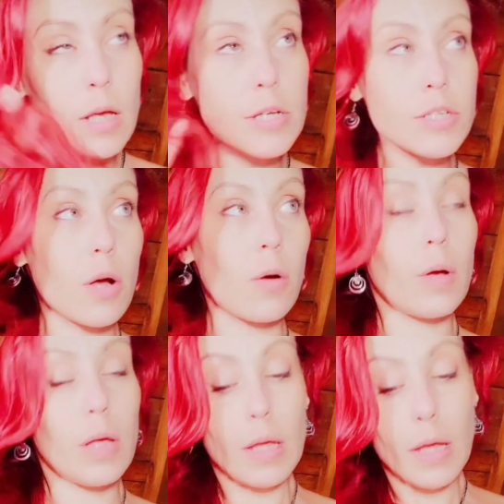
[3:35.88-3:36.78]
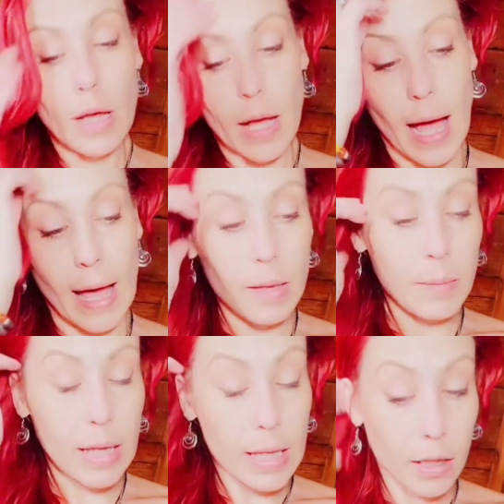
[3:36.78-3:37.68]
So, I am a
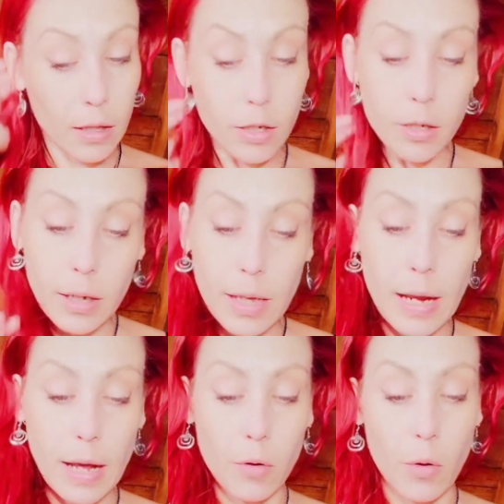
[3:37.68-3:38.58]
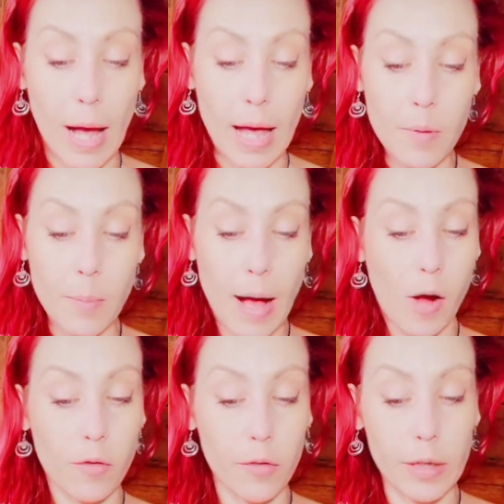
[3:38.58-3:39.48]
healer, and I wrote, I'm a
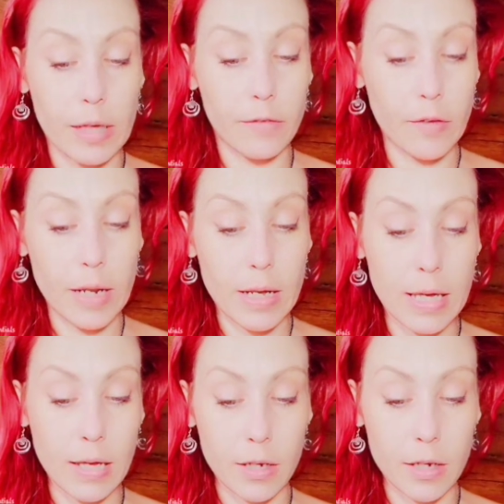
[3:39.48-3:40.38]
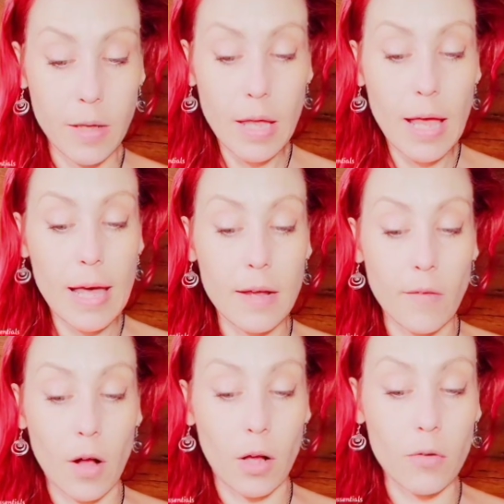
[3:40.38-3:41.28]
powerful infinite healer, and I've
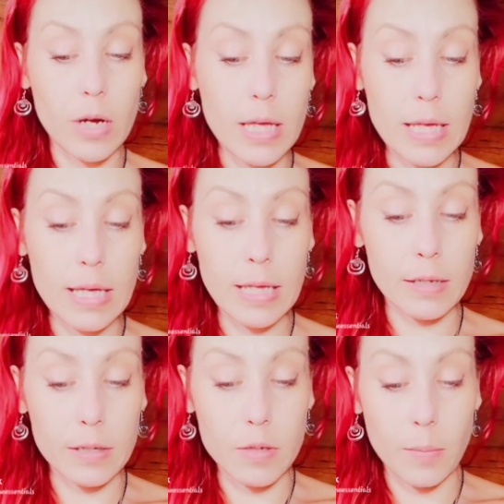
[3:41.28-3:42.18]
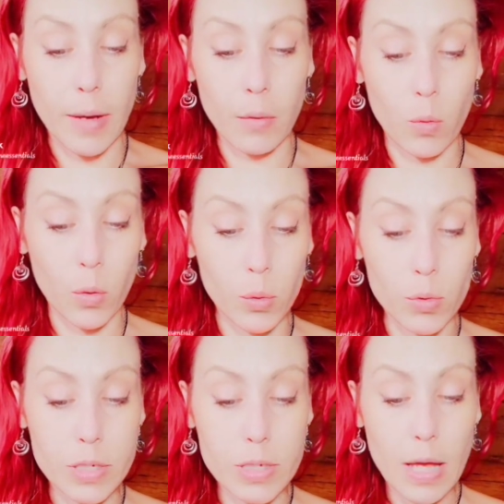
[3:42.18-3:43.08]
already healed my
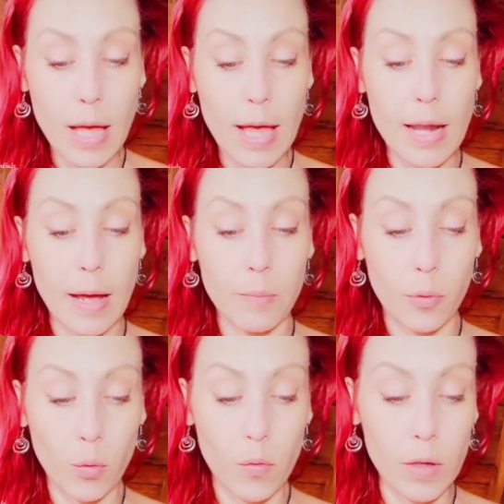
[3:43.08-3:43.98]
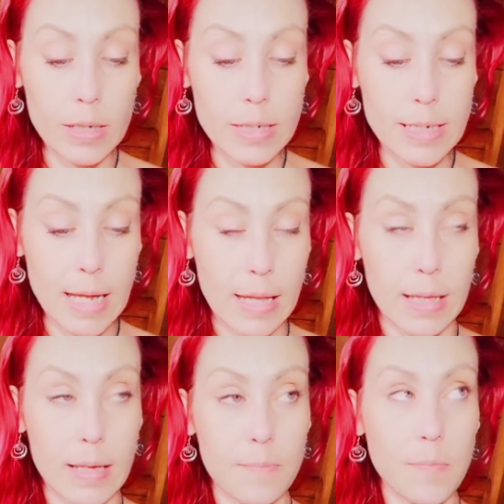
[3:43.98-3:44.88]
wounds, and I'm improving
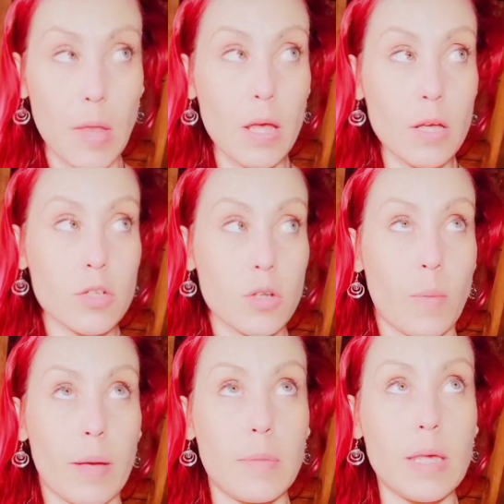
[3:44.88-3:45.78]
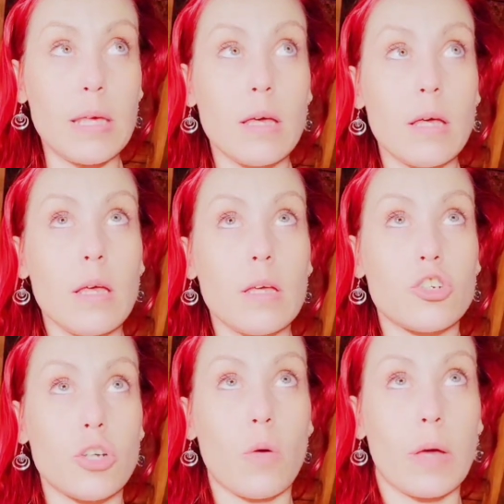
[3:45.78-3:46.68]
daily. So by me
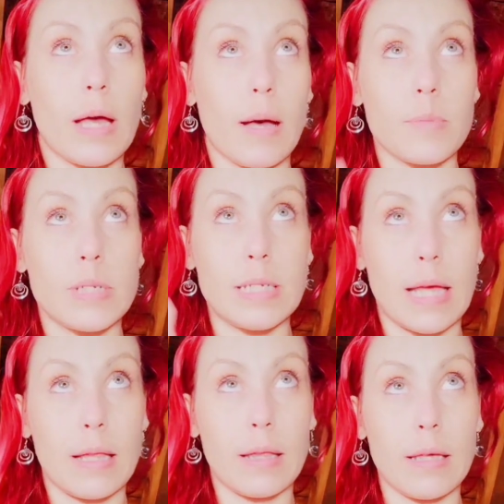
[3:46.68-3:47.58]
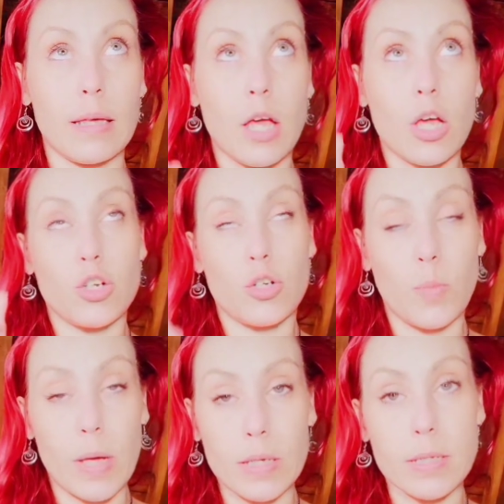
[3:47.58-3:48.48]
showing up daily to
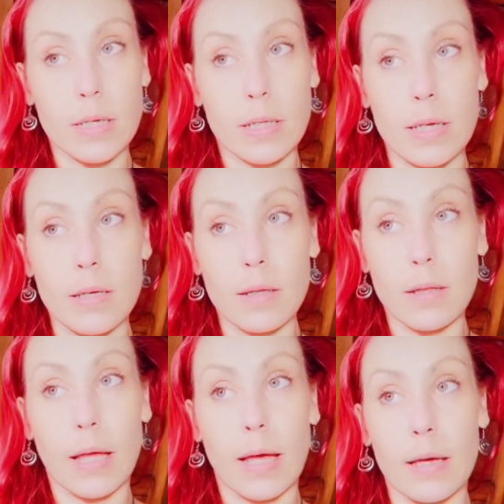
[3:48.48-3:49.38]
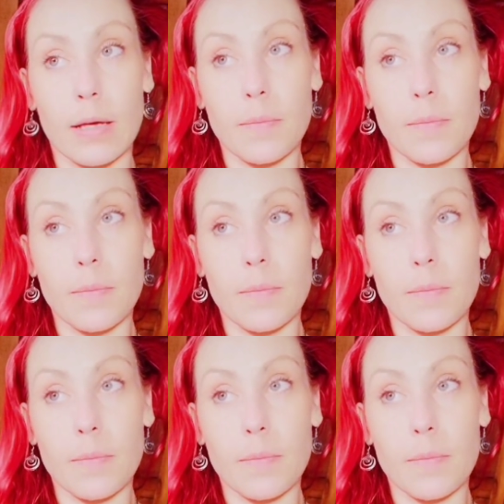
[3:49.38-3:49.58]
basically, like